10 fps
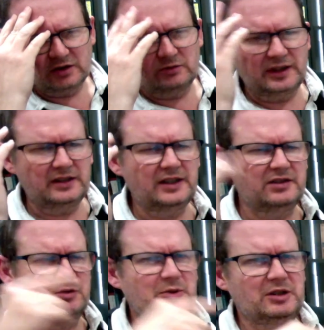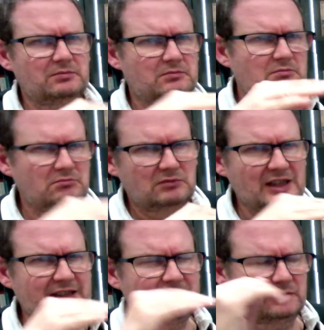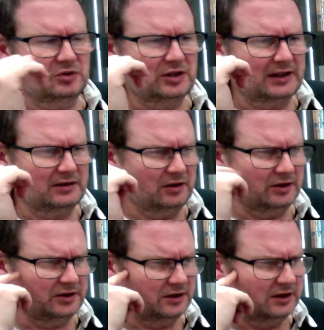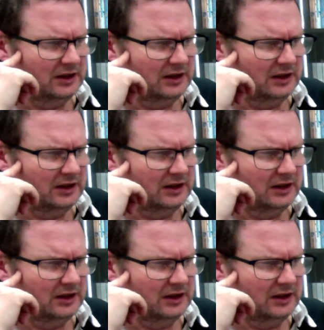it needs to be cleaned up and standardized.